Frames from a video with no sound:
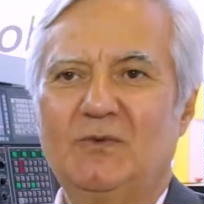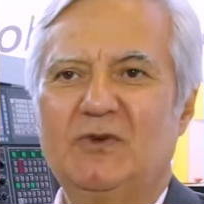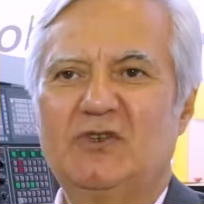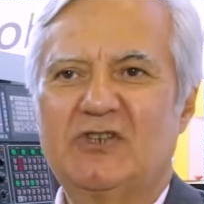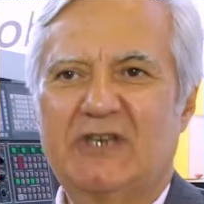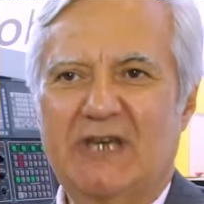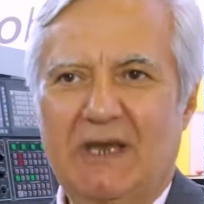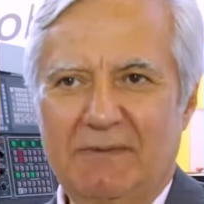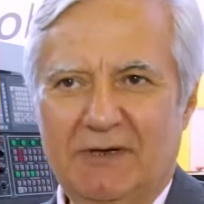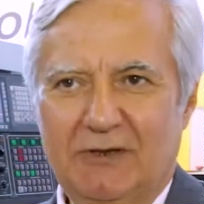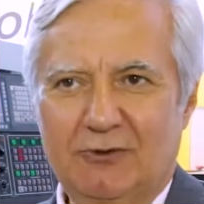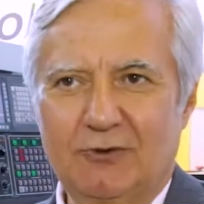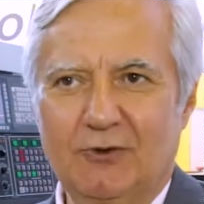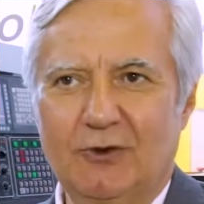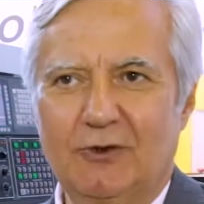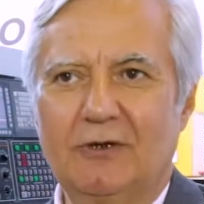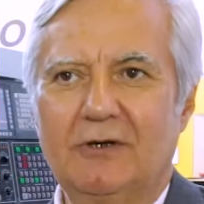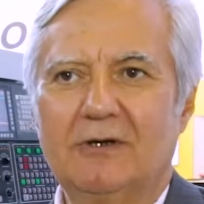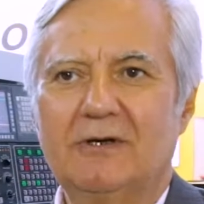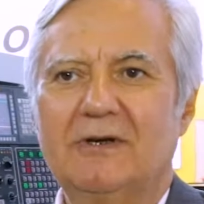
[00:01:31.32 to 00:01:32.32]
which coming to
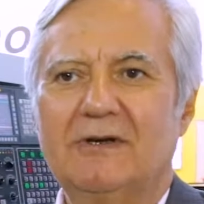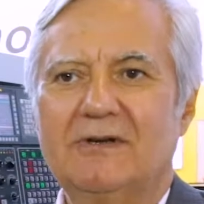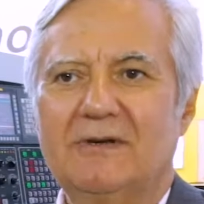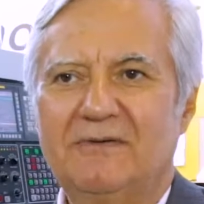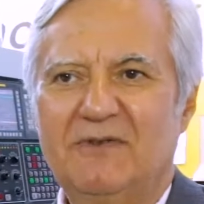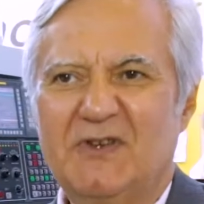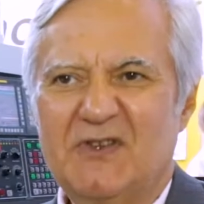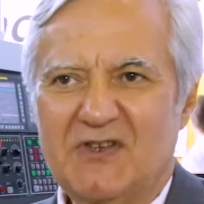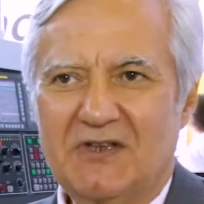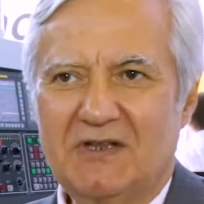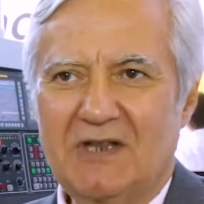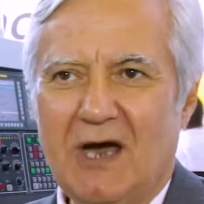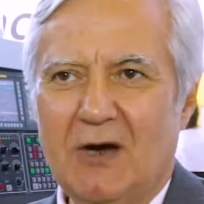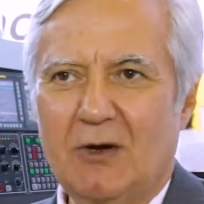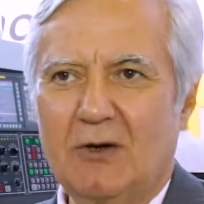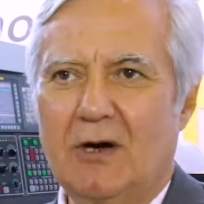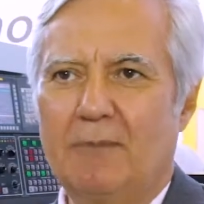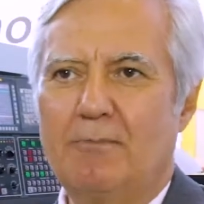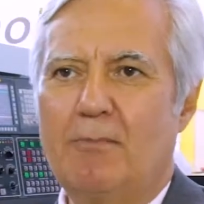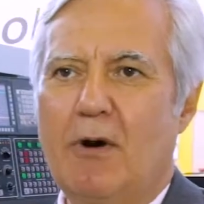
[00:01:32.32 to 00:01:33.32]
visit
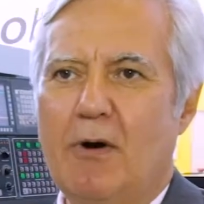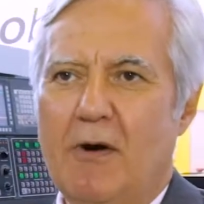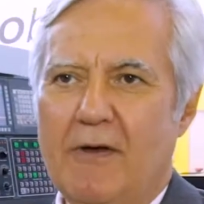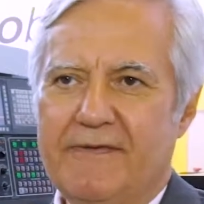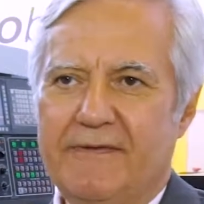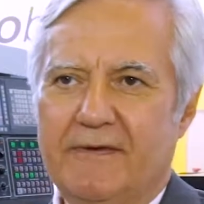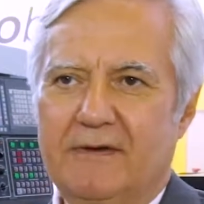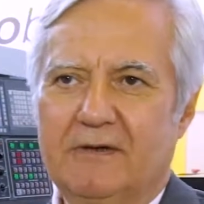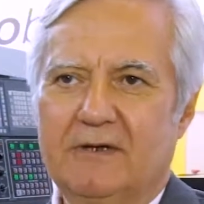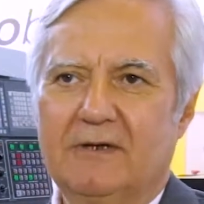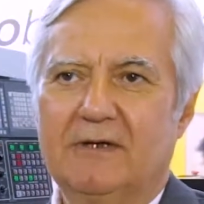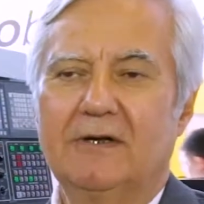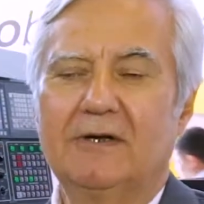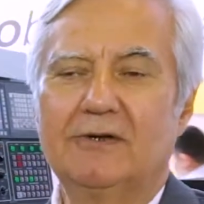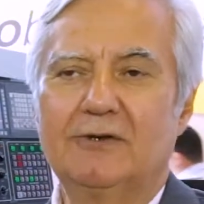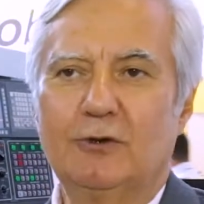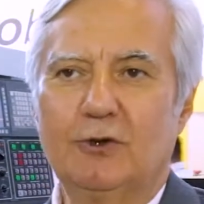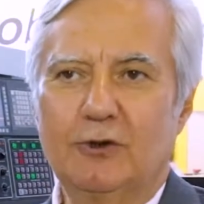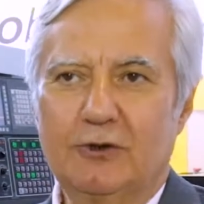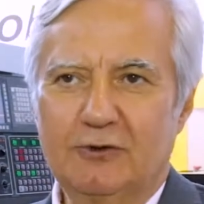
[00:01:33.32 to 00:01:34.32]
our booth
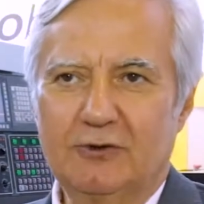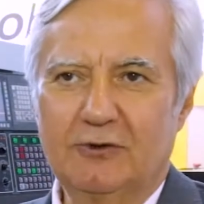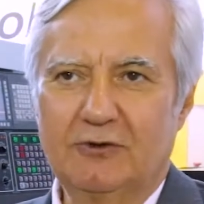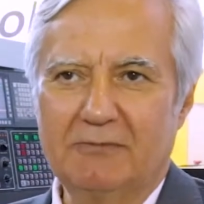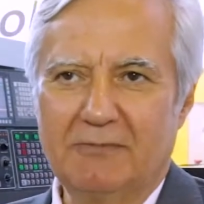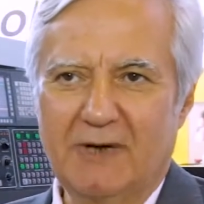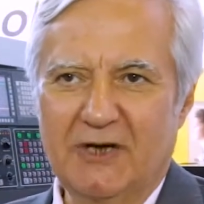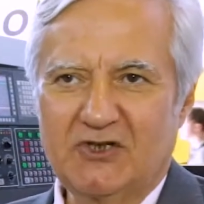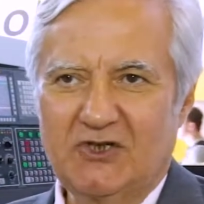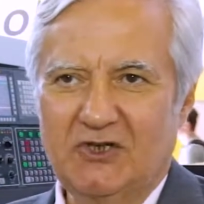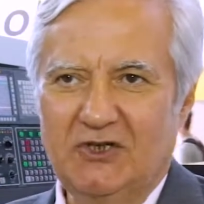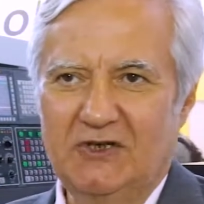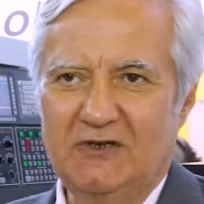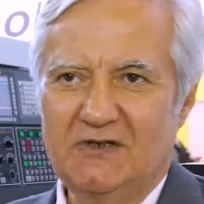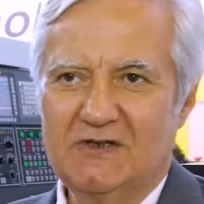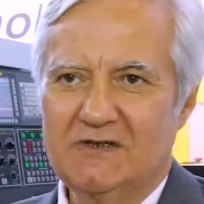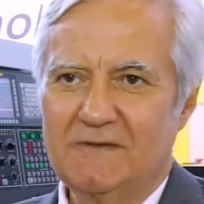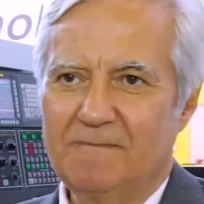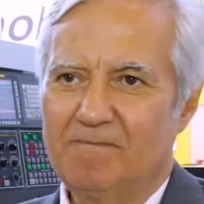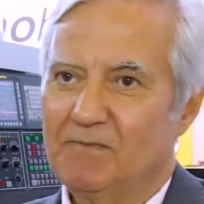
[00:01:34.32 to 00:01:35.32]
and look into the
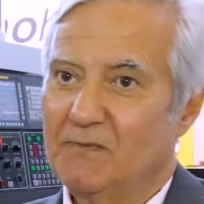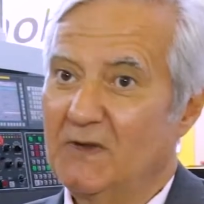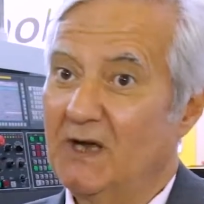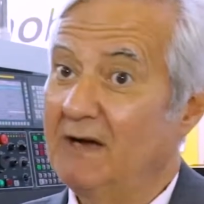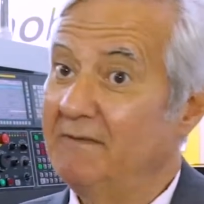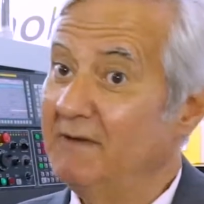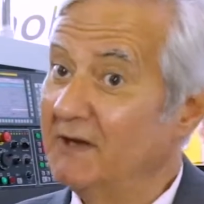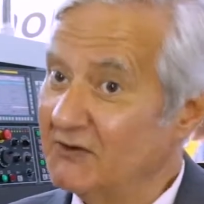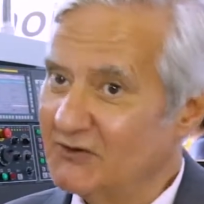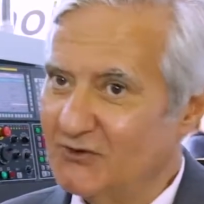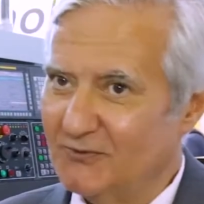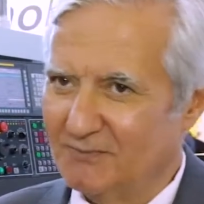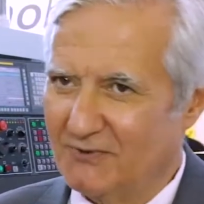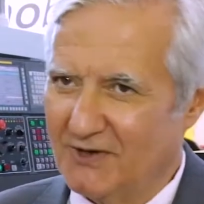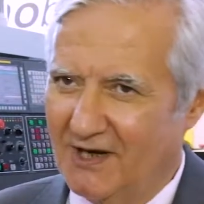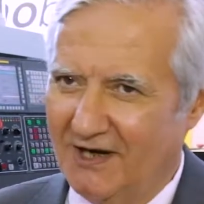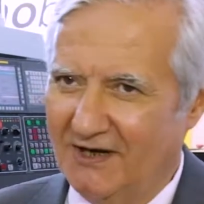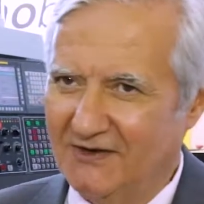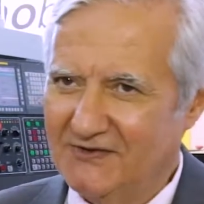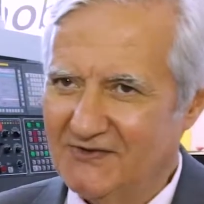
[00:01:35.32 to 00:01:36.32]
machines, they are very
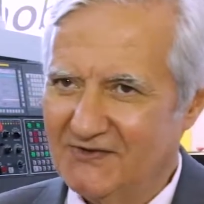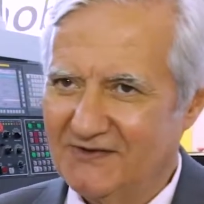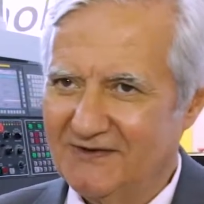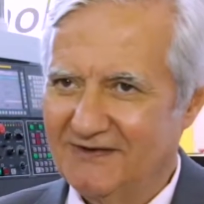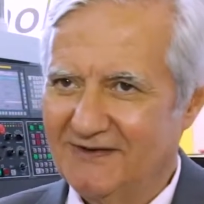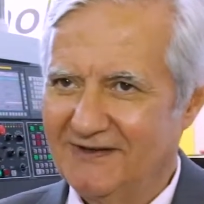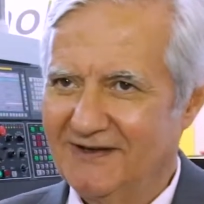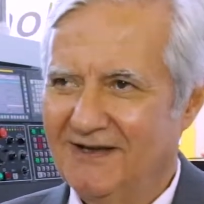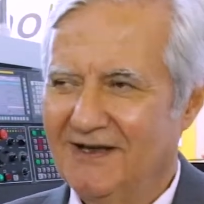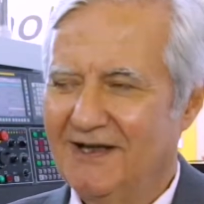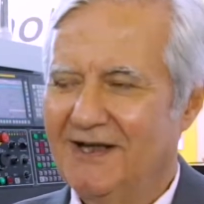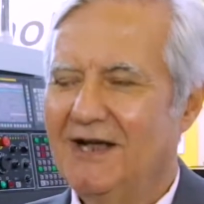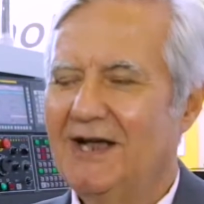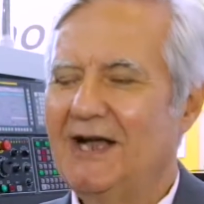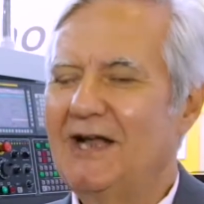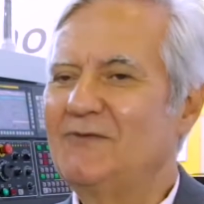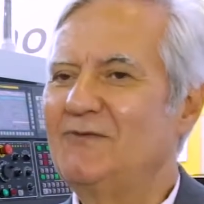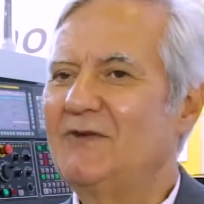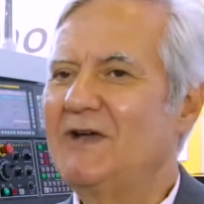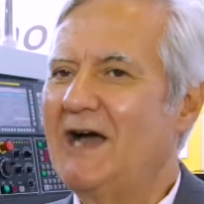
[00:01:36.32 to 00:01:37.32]
surprised
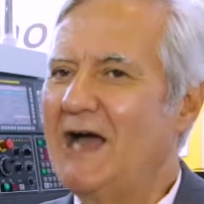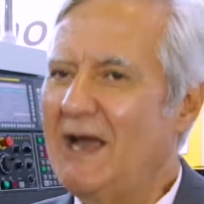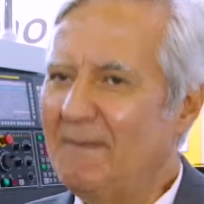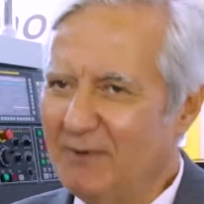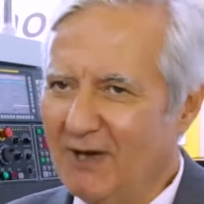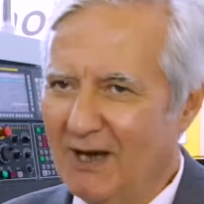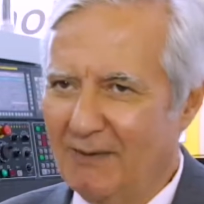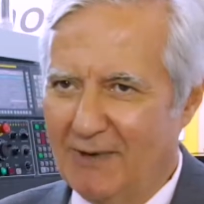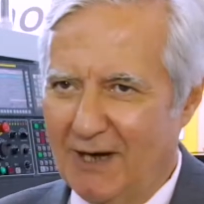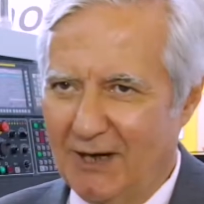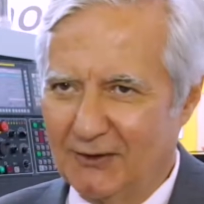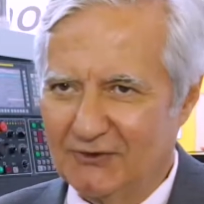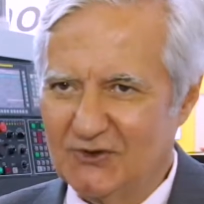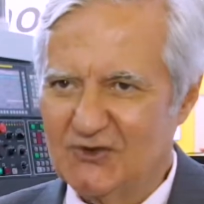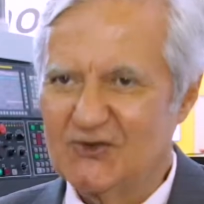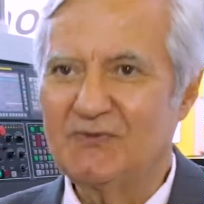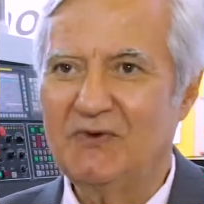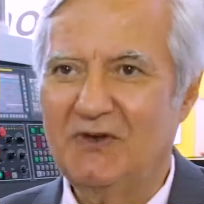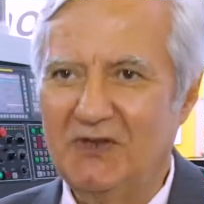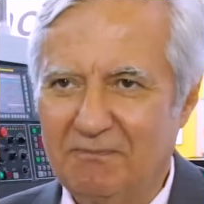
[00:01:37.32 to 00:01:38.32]
and we are happy about
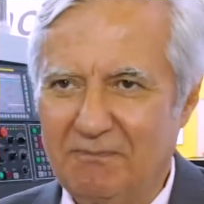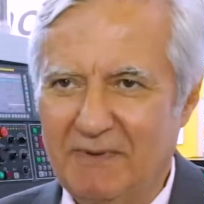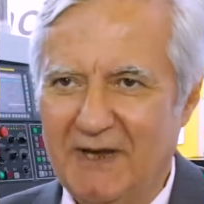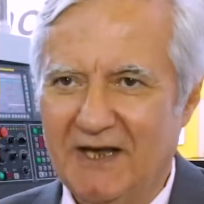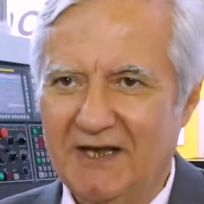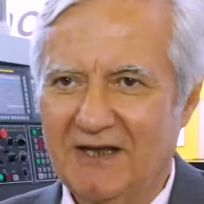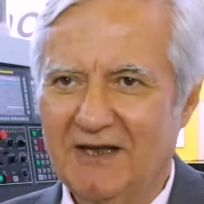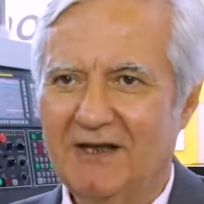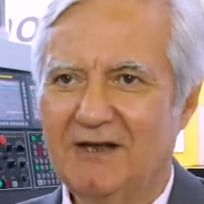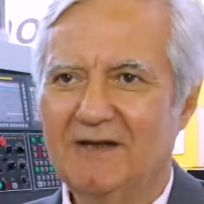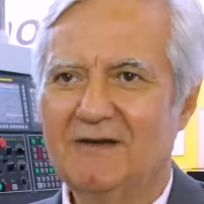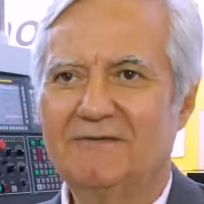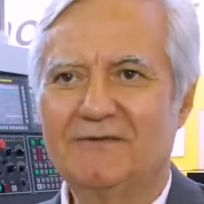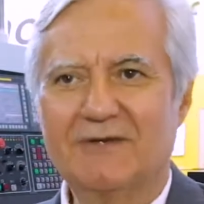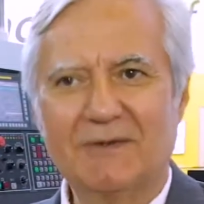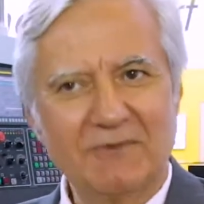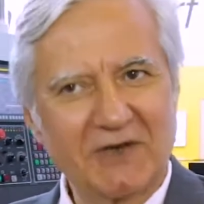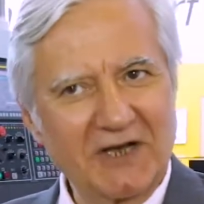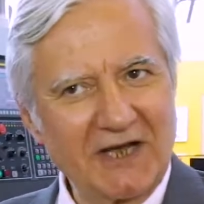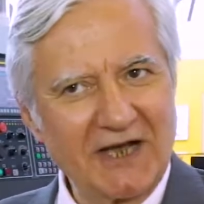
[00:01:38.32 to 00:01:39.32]
this feedback from the